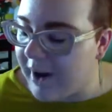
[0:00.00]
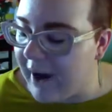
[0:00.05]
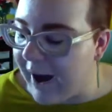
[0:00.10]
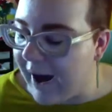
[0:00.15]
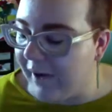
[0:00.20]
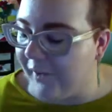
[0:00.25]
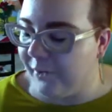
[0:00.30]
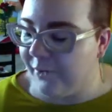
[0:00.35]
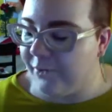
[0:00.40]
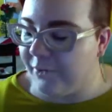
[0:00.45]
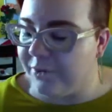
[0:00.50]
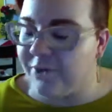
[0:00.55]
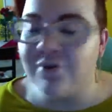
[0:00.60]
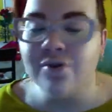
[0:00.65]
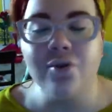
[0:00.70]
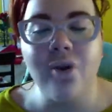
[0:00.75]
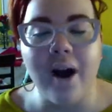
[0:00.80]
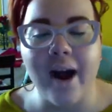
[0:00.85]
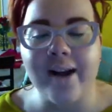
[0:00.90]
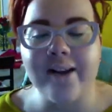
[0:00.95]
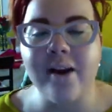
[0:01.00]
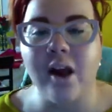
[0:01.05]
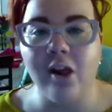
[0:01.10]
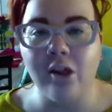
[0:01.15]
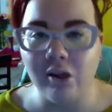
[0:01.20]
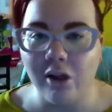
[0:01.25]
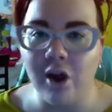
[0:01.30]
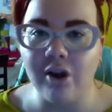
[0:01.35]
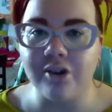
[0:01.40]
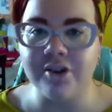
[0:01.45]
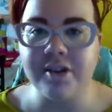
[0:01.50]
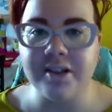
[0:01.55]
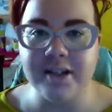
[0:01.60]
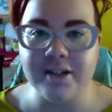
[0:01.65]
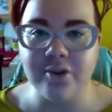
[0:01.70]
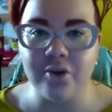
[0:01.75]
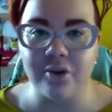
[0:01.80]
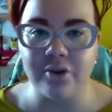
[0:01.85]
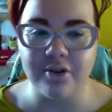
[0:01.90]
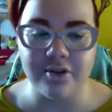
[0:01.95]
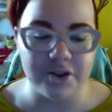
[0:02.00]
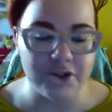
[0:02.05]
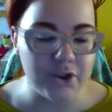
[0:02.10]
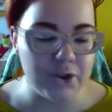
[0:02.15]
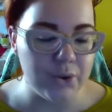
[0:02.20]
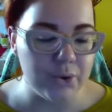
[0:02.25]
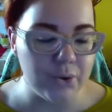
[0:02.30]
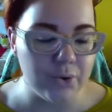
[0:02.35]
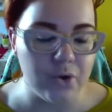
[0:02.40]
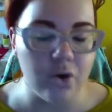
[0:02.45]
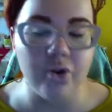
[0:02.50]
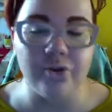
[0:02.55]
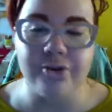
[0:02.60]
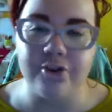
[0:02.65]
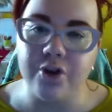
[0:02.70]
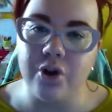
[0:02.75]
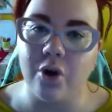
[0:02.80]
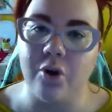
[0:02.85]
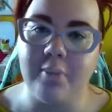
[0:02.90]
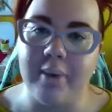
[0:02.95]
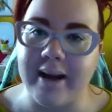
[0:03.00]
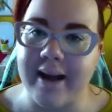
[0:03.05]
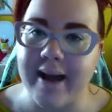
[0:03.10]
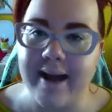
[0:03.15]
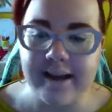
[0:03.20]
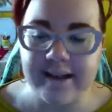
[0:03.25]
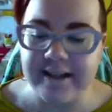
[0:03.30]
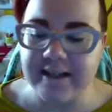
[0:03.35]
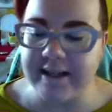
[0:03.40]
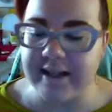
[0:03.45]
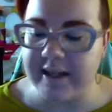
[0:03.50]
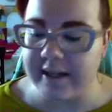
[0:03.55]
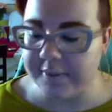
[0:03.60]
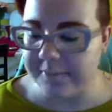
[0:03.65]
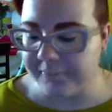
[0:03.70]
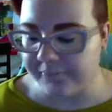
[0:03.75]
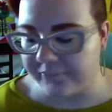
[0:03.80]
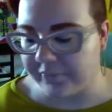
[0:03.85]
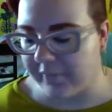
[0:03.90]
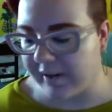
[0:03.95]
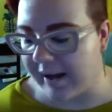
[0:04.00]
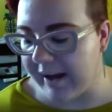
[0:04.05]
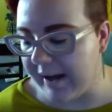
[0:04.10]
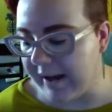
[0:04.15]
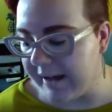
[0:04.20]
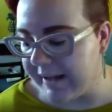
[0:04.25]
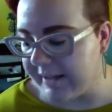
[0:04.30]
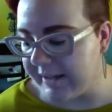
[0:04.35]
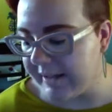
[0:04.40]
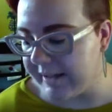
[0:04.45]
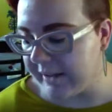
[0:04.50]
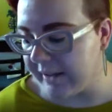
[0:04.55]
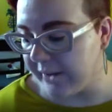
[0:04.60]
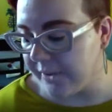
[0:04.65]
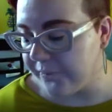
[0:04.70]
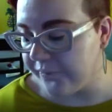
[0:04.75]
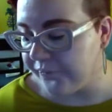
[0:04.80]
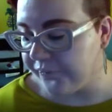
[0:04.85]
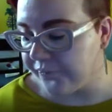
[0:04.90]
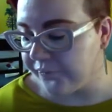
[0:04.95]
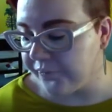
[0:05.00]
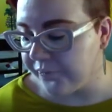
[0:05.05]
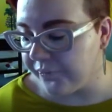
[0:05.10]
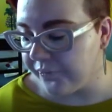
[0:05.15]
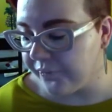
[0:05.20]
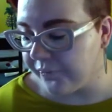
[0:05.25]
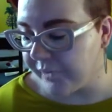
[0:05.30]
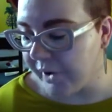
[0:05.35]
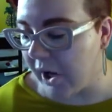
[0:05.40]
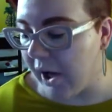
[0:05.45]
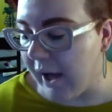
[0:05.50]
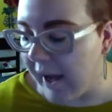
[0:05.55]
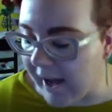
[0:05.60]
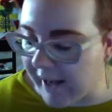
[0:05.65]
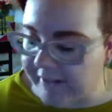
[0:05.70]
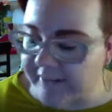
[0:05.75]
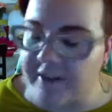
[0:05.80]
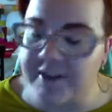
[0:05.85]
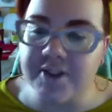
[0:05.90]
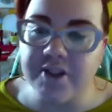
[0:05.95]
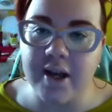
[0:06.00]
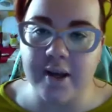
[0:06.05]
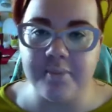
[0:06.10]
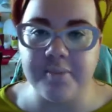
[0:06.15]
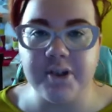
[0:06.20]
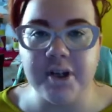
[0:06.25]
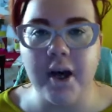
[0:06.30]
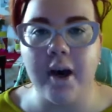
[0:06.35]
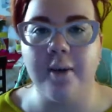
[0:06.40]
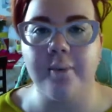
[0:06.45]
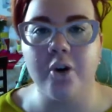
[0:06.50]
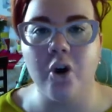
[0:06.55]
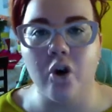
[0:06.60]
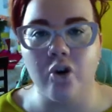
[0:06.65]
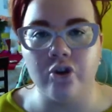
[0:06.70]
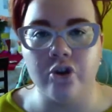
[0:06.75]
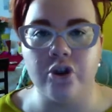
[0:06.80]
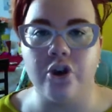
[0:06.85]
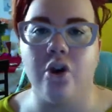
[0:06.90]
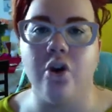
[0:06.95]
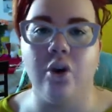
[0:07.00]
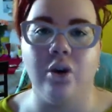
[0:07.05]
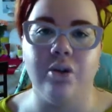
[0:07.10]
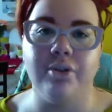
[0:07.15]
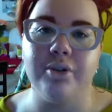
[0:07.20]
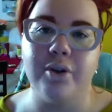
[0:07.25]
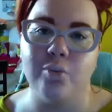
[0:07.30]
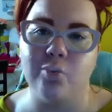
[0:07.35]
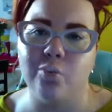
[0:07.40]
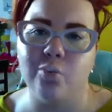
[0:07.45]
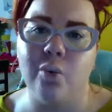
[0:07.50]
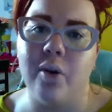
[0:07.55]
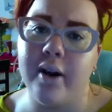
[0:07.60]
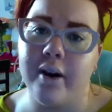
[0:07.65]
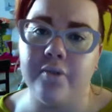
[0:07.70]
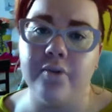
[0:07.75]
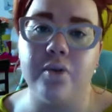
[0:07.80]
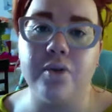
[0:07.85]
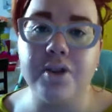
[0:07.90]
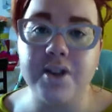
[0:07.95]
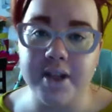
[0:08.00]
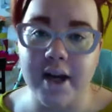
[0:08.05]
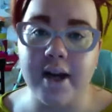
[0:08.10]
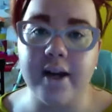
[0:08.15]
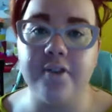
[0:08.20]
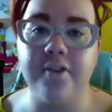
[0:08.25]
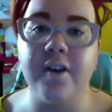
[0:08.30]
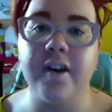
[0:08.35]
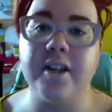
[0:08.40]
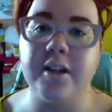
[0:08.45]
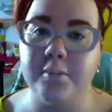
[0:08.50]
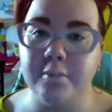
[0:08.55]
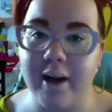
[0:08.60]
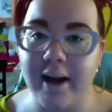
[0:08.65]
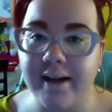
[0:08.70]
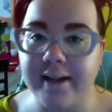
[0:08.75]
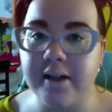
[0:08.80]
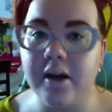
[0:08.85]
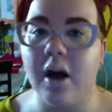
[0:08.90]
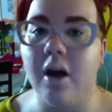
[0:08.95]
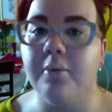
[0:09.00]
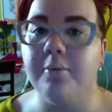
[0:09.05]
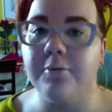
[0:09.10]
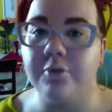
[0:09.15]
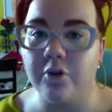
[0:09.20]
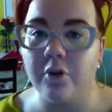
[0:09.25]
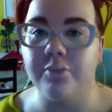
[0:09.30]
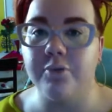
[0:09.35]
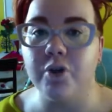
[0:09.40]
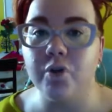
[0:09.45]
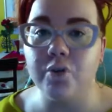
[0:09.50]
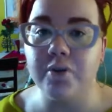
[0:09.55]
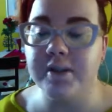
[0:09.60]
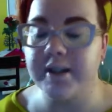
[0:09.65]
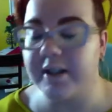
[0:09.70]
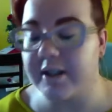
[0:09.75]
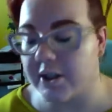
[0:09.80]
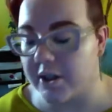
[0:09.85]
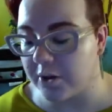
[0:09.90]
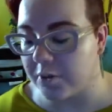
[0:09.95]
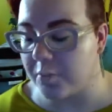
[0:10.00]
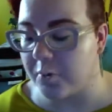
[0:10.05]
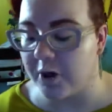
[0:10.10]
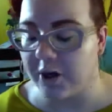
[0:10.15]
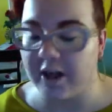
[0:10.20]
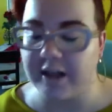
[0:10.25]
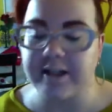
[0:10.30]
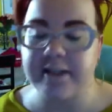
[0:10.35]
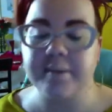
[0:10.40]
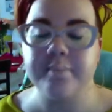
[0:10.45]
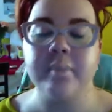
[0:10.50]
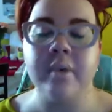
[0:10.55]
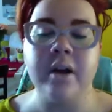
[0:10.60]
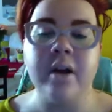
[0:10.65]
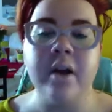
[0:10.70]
I've tried a lot in order to control my acne and at the same time control the whatever side effects might come from using such products.